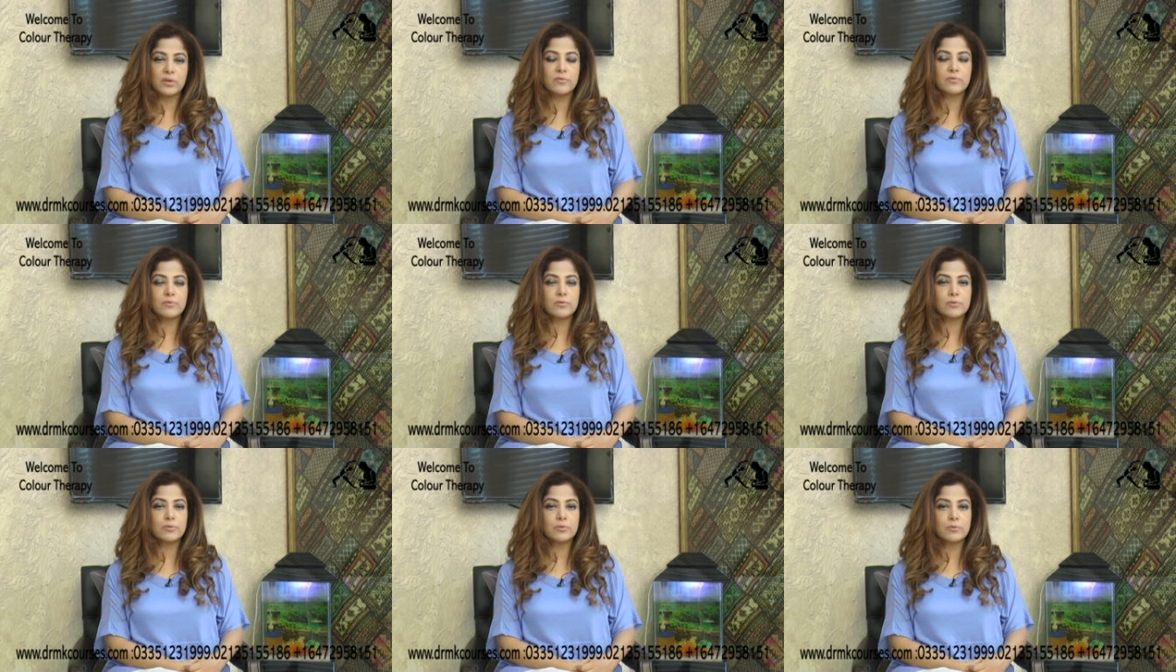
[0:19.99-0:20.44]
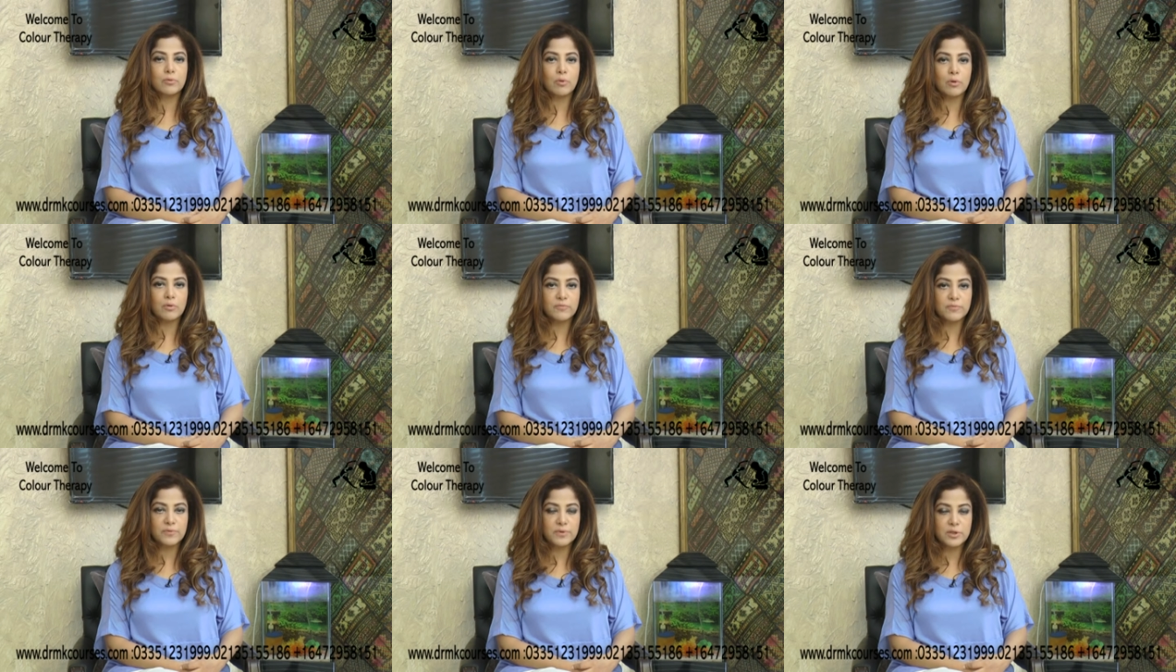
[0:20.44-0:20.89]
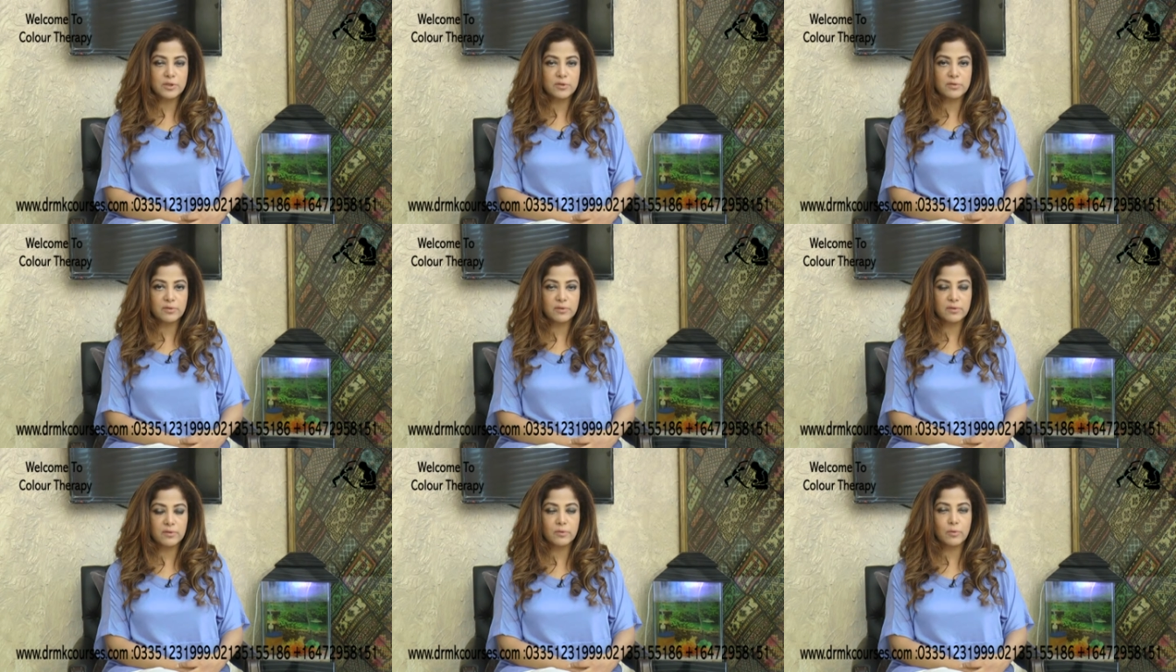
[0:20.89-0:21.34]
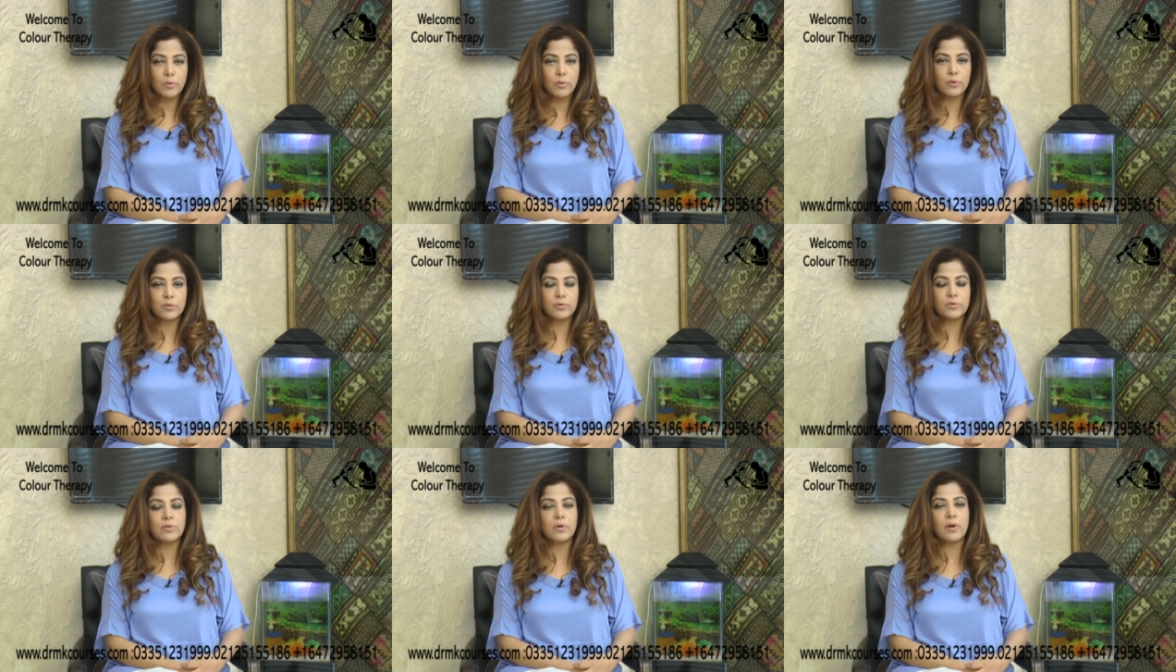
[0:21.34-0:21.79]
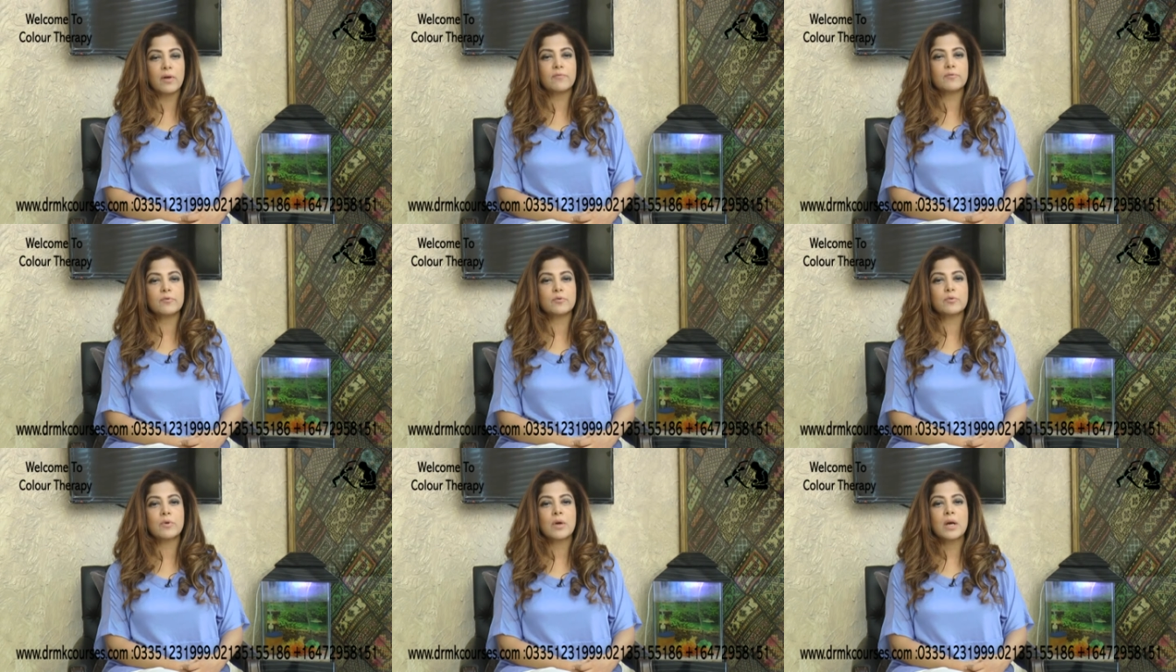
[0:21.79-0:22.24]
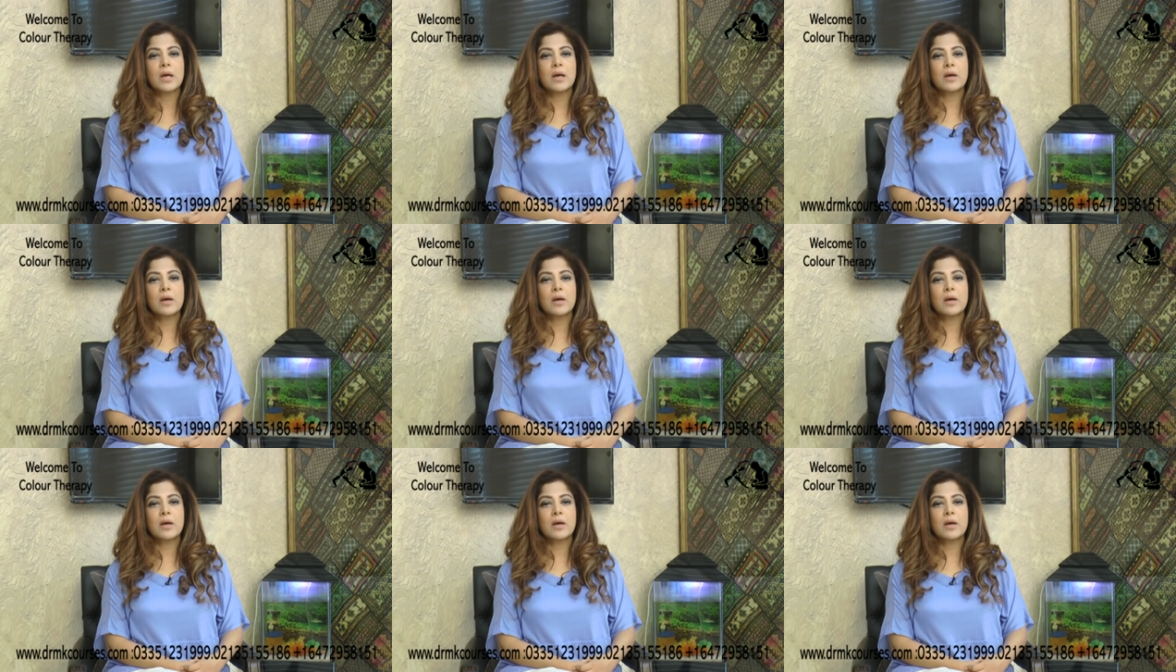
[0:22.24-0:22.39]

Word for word: If you do not finish this course, you have to